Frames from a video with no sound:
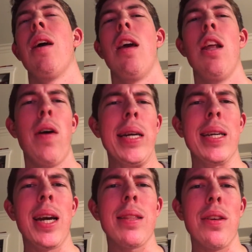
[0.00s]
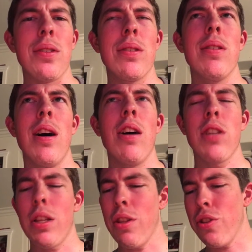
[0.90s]
You know, I can cut this. I'll
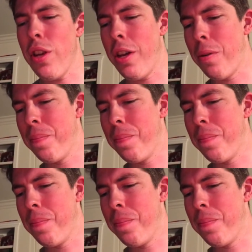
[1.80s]
cut this later.